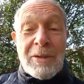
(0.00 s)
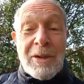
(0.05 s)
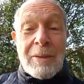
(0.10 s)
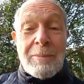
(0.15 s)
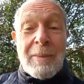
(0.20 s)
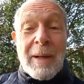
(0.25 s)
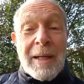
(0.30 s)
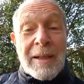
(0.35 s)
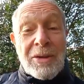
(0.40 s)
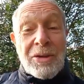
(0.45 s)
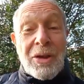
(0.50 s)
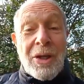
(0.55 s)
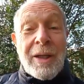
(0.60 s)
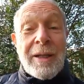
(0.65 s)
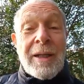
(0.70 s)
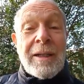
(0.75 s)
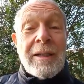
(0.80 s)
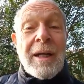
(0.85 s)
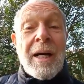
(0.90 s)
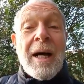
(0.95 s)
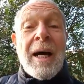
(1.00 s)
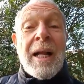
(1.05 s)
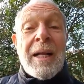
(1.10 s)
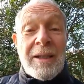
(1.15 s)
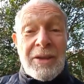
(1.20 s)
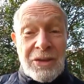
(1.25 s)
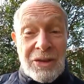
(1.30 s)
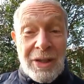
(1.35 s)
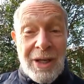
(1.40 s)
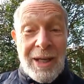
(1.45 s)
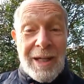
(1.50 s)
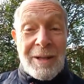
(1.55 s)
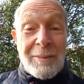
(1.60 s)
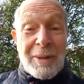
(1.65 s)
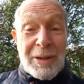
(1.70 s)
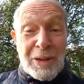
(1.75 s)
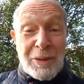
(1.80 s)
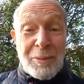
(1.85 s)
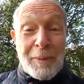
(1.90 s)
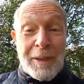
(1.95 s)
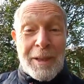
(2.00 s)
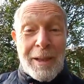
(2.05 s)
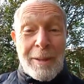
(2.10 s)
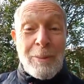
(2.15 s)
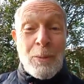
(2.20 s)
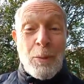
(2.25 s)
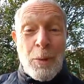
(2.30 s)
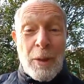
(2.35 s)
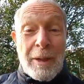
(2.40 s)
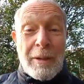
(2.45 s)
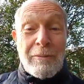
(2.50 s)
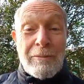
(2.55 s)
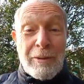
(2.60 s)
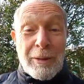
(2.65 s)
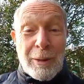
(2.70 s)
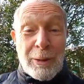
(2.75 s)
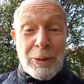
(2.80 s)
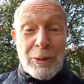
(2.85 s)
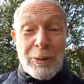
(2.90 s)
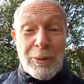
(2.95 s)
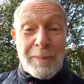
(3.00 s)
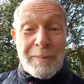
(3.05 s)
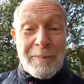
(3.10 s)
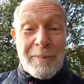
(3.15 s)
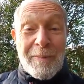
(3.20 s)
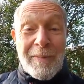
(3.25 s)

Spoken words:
that Pakistan and Khalistan must become one first.